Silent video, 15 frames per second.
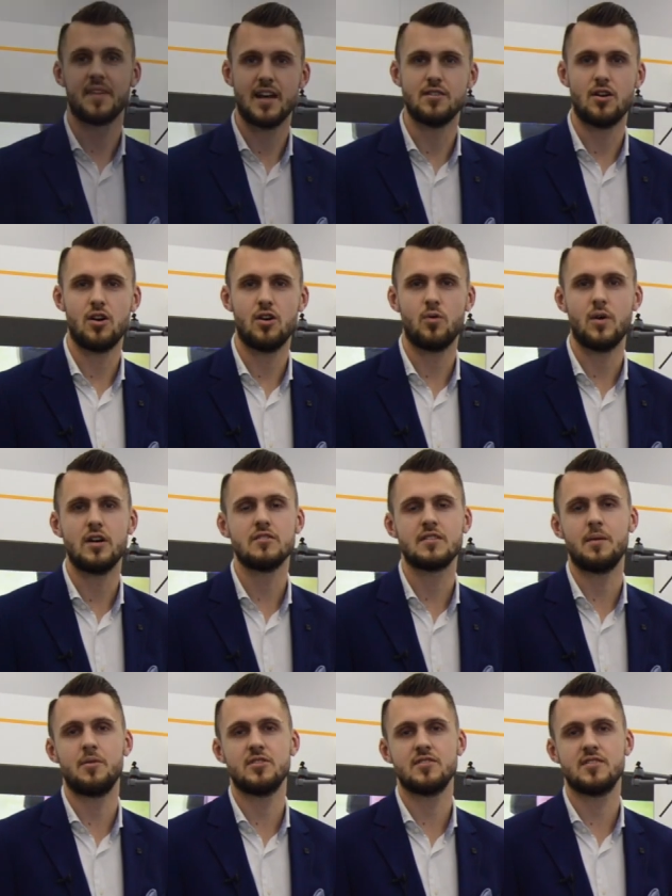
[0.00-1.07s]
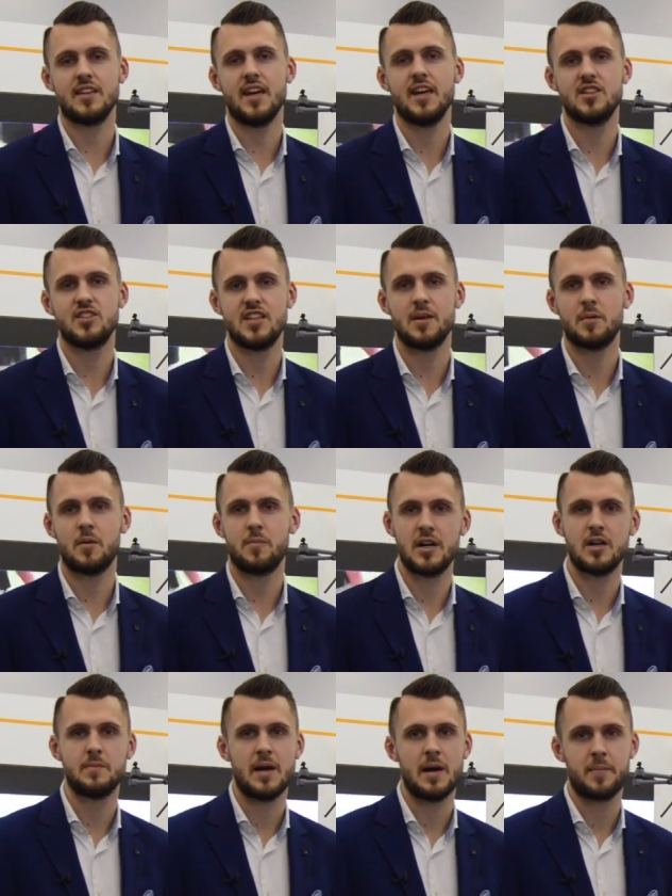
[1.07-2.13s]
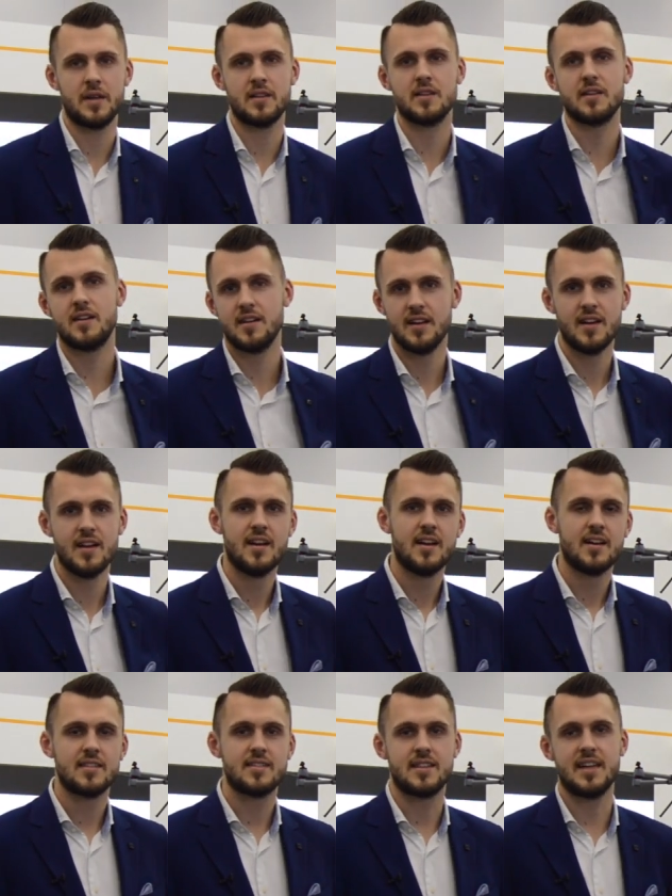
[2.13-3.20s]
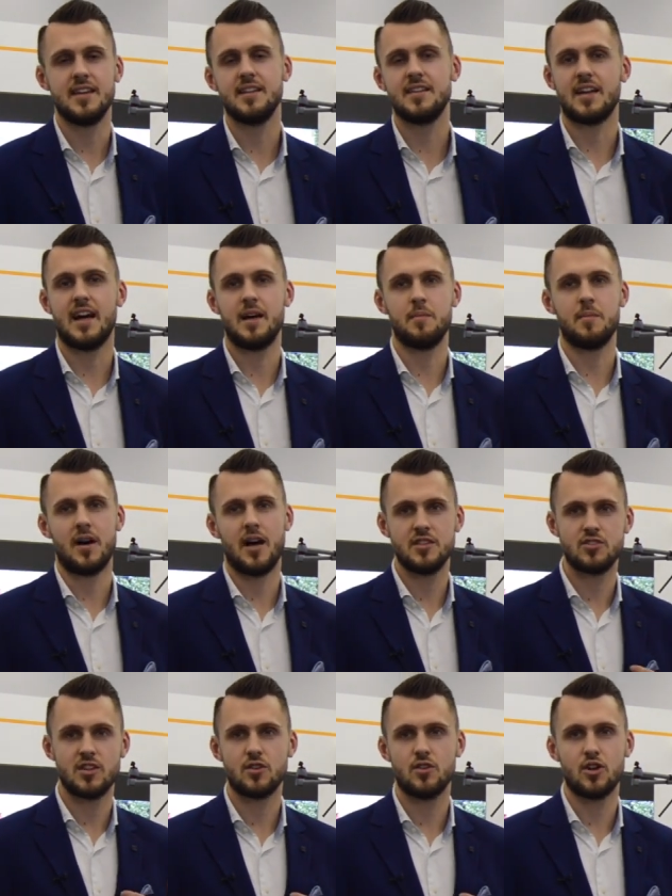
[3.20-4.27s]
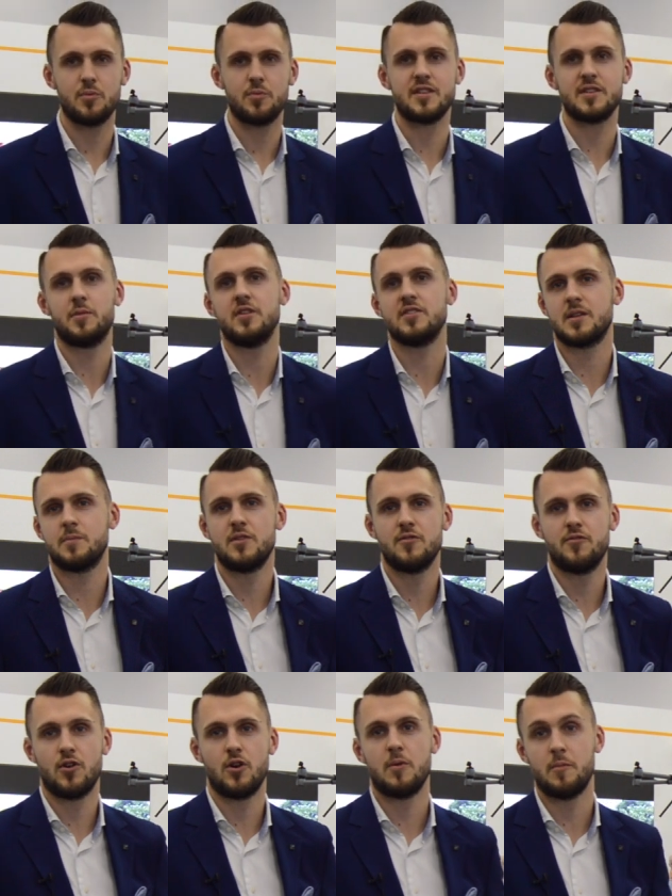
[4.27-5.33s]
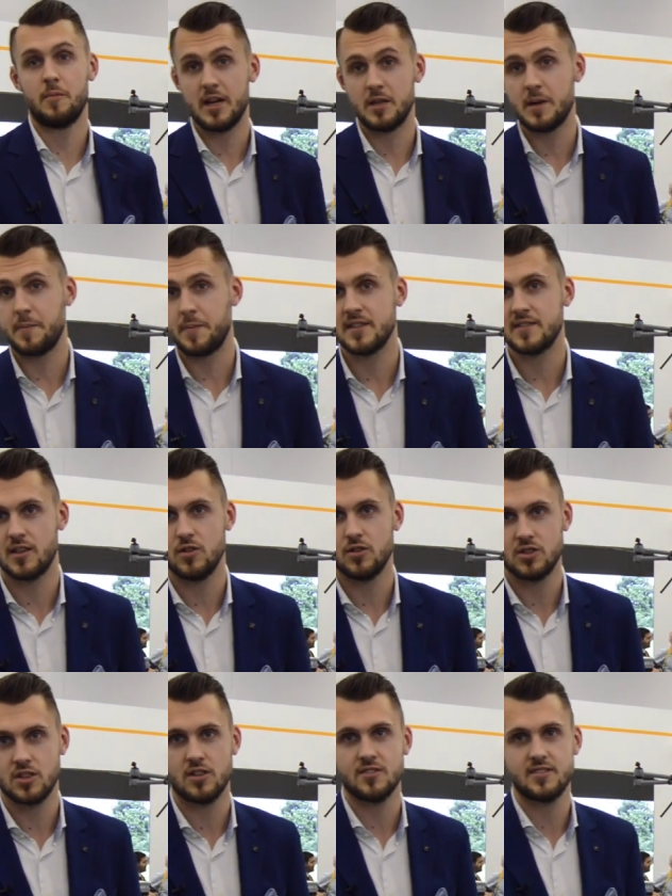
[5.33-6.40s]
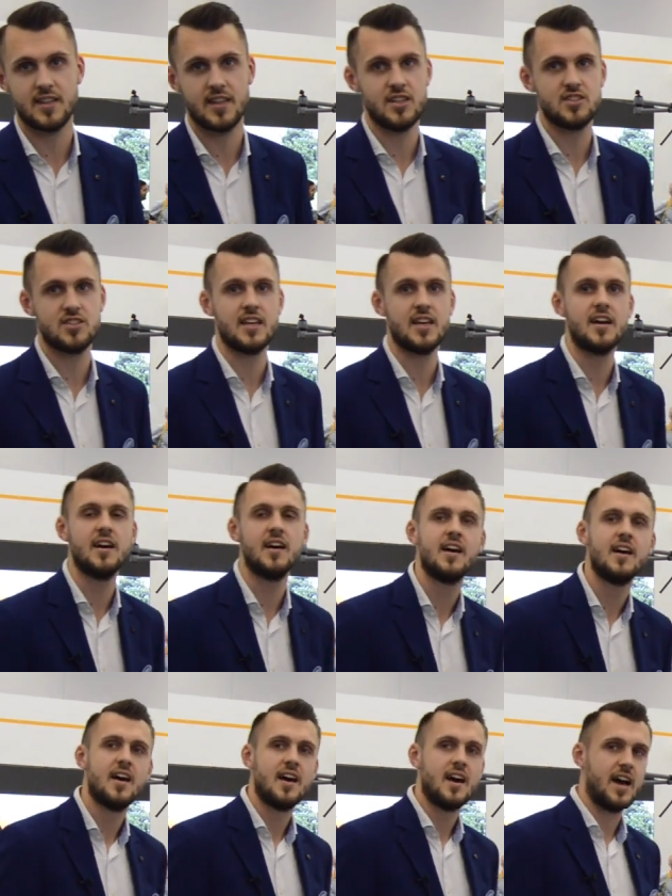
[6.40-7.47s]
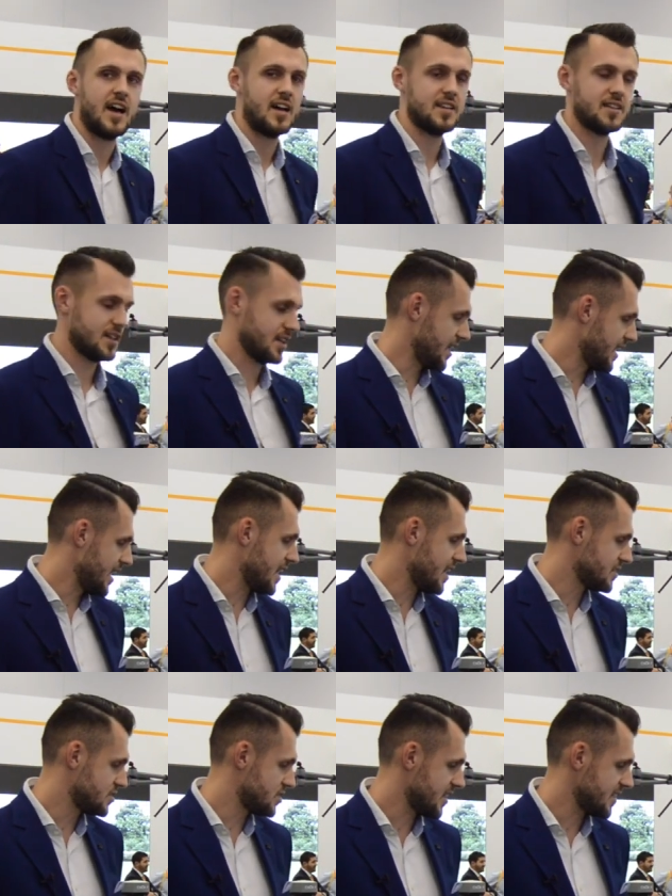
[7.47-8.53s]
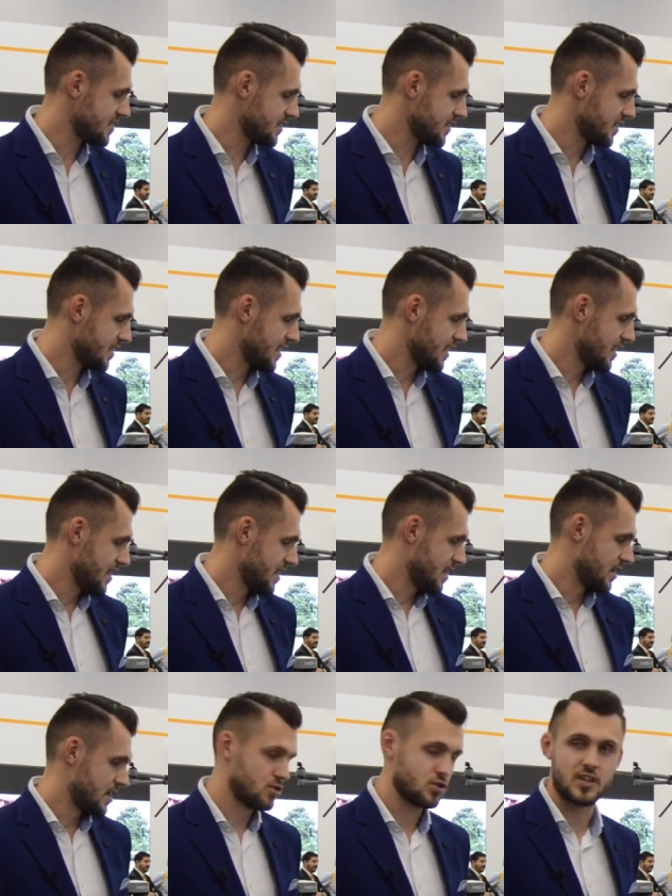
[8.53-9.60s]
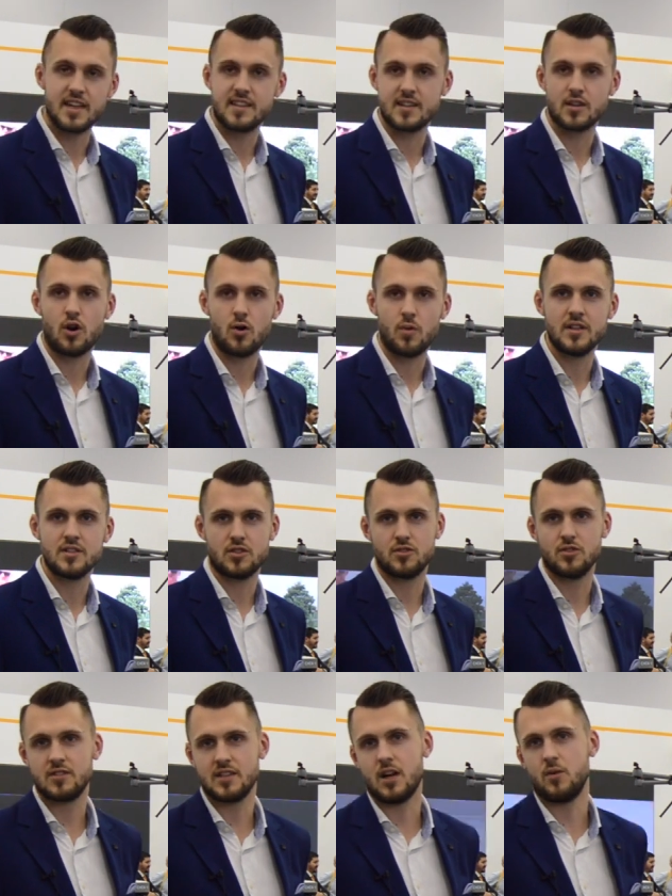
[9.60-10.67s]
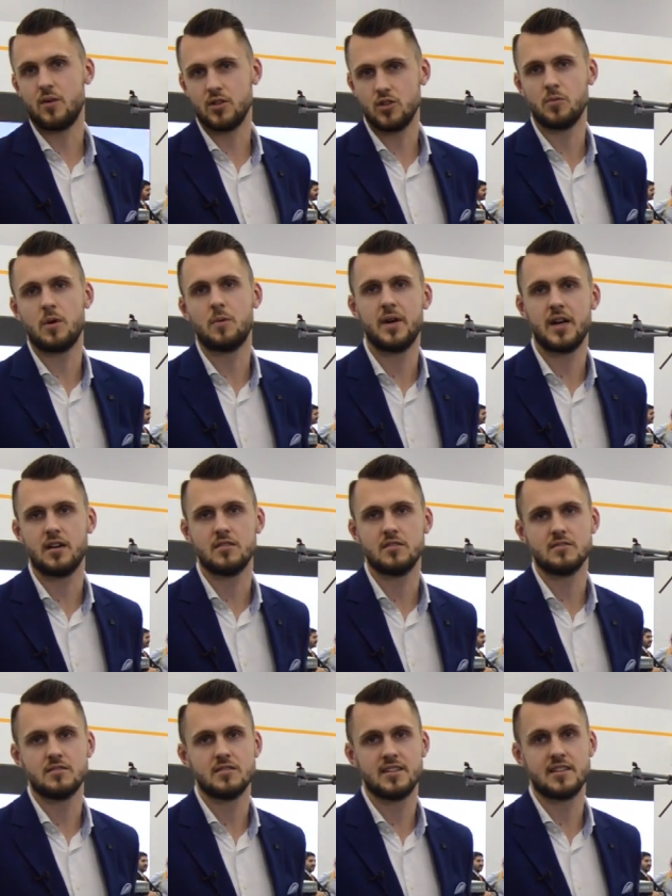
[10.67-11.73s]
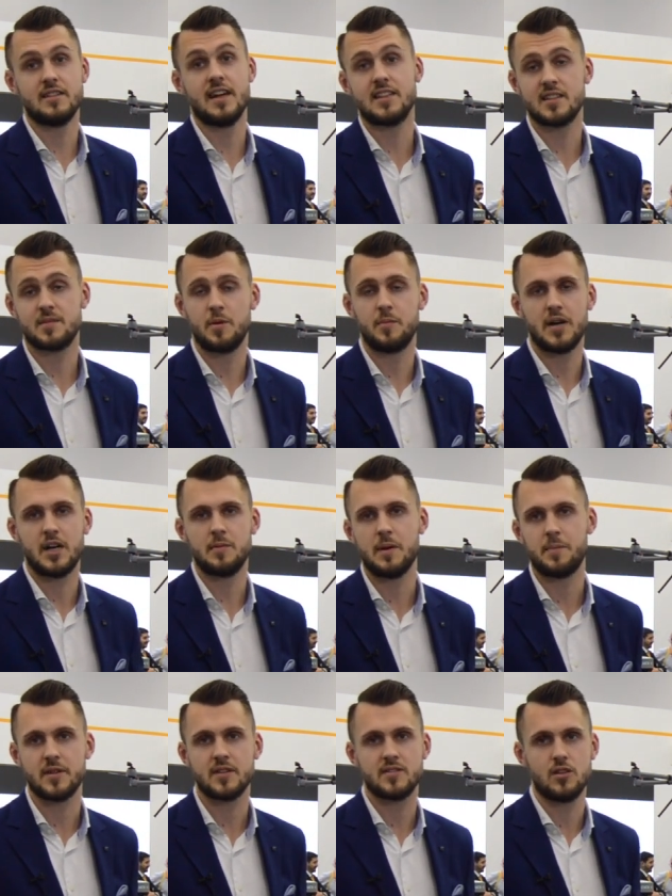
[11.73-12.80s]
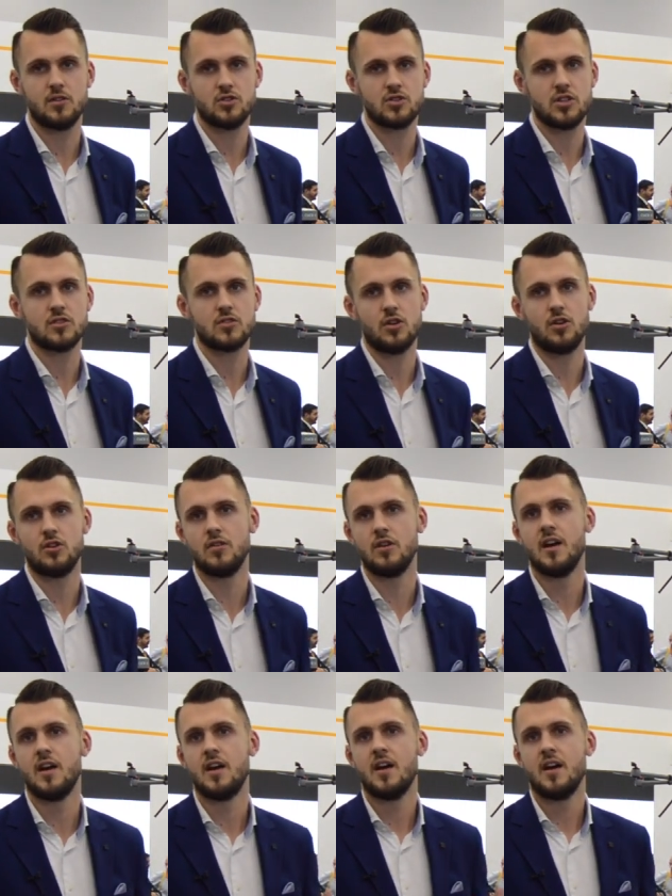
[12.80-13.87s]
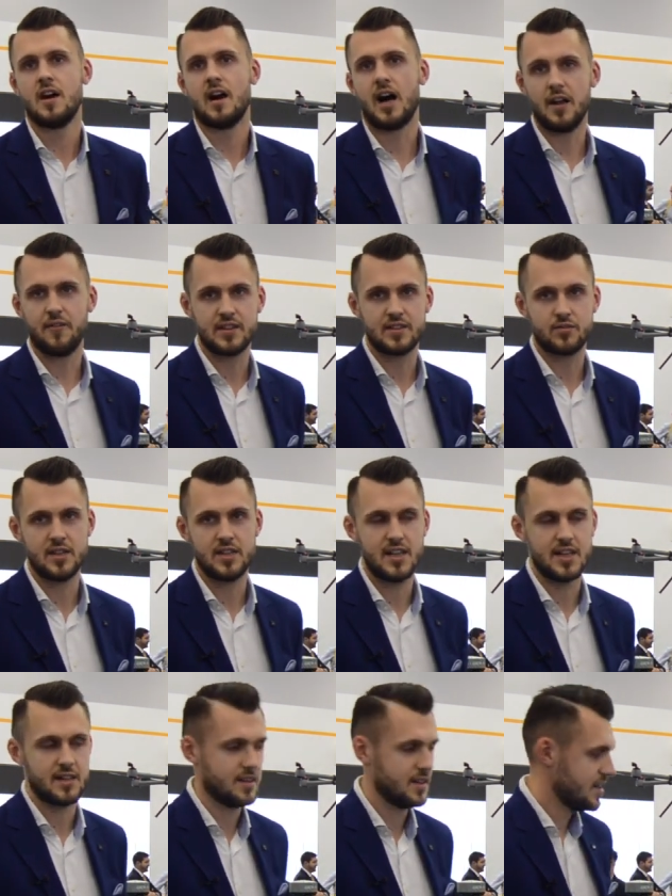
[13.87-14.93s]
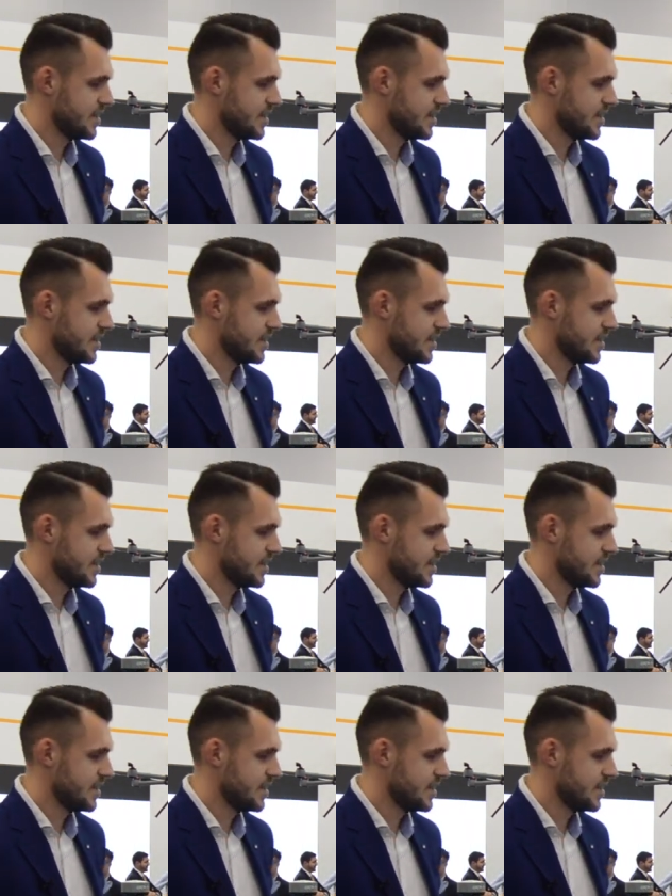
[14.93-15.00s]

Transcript: Hello, welcome on CHC Mobile Mapping stand. I'm Andre Gorb, responsible for mobile mapping solution on CHC. And here, just two days ago, we introduced our new mobile, the latest mobile mapping solution called Alpha 3D.